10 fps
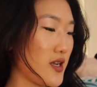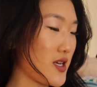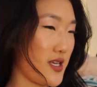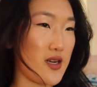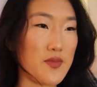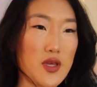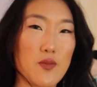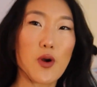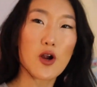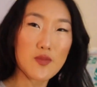clean up the
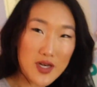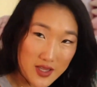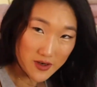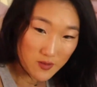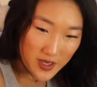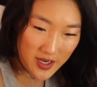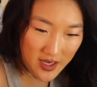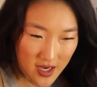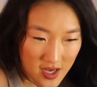apartment a little bit,